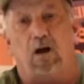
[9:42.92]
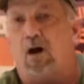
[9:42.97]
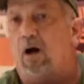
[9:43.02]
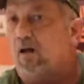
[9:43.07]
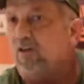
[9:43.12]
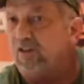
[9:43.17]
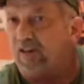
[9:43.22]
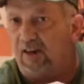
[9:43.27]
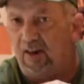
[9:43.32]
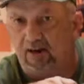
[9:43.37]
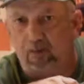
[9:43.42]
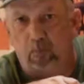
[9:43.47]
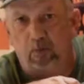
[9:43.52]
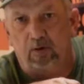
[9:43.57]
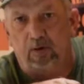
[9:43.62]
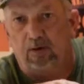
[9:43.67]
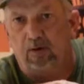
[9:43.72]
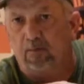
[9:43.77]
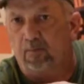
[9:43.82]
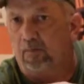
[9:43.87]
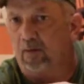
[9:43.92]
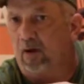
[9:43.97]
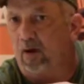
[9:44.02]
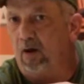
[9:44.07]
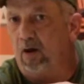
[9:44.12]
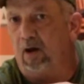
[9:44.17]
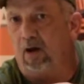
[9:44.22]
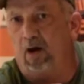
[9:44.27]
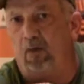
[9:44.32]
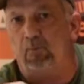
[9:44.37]
skin with them.
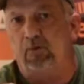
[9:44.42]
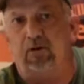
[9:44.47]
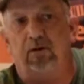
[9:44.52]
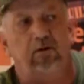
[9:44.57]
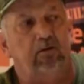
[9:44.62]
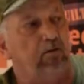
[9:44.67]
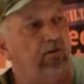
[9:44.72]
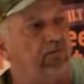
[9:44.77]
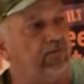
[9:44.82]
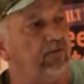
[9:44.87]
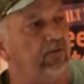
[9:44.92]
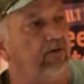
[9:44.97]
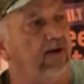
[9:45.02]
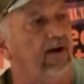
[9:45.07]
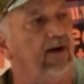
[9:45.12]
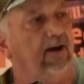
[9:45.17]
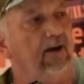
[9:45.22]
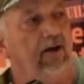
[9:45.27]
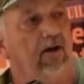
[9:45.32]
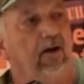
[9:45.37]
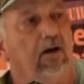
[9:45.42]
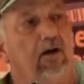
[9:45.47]
You can do a fillet